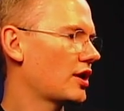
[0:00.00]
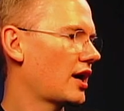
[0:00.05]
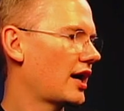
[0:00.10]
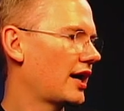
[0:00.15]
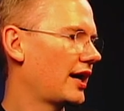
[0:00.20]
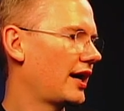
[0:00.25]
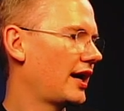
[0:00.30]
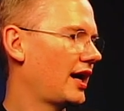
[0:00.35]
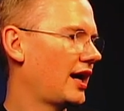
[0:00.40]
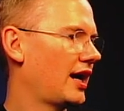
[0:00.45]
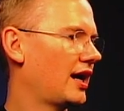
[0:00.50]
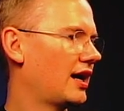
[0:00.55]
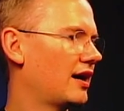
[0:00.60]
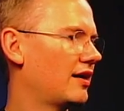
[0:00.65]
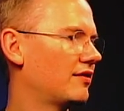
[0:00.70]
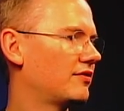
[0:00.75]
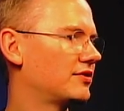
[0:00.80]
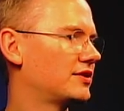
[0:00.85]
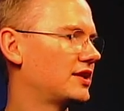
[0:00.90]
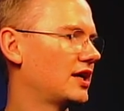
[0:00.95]
I
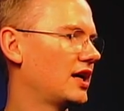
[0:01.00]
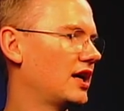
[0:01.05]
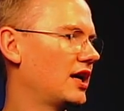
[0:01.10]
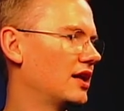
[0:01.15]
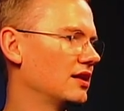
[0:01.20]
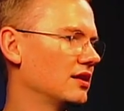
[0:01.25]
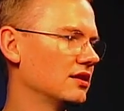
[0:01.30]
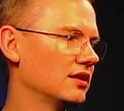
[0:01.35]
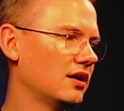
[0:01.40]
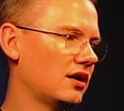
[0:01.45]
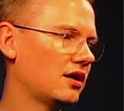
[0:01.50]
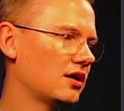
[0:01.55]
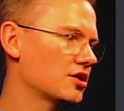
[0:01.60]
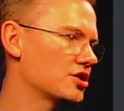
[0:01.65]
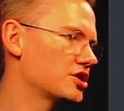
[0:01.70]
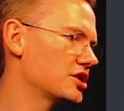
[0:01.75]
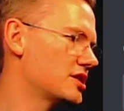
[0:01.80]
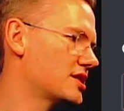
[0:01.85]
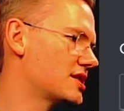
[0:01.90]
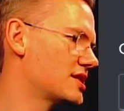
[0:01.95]
have the
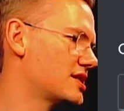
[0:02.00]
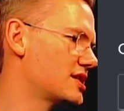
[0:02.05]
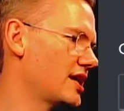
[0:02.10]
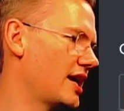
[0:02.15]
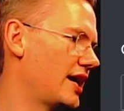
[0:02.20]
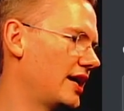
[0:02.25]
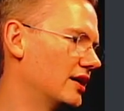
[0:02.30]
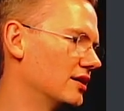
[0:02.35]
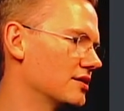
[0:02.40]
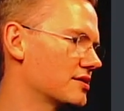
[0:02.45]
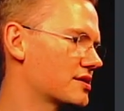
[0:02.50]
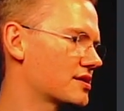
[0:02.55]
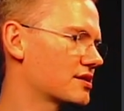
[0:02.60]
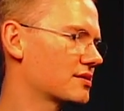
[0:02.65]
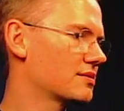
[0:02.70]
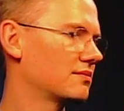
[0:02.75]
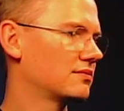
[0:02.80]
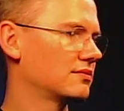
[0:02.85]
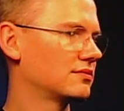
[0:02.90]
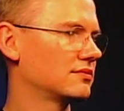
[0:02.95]
largest
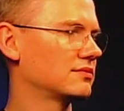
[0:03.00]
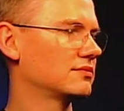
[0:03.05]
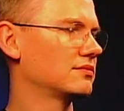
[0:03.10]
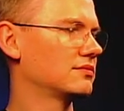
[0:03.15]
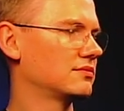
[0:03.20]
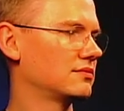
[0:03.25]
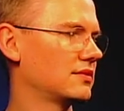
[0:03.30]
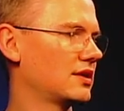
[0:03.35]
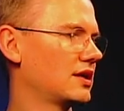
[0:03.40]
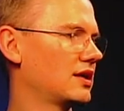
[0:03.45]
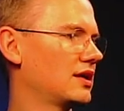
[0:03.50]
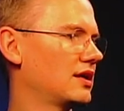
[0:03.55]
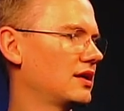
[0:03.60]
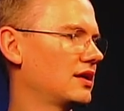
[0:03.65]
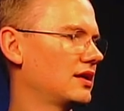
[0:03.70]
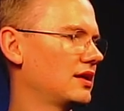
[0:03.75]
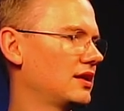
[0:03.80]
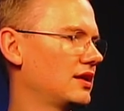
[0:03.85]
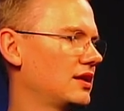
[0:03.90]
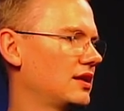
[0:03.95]
sales?
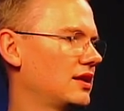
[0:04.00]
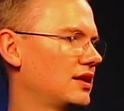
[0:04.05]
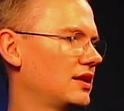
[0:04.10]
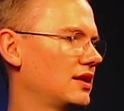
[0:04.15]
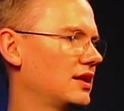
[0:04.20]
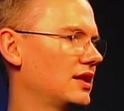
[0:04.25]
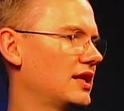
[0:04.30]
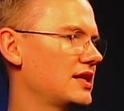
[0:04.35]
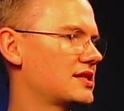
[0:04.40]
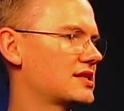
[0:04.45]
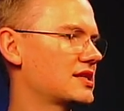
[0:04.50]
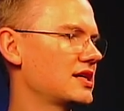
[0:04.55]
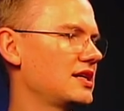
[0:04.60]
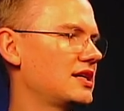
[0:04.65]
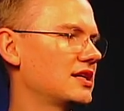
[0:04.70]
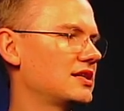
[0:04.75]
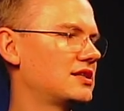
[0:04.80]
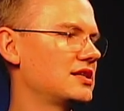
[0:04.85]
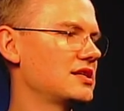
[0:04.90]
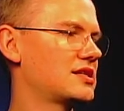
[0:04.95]
Let's say
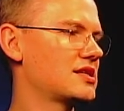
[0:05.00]
that this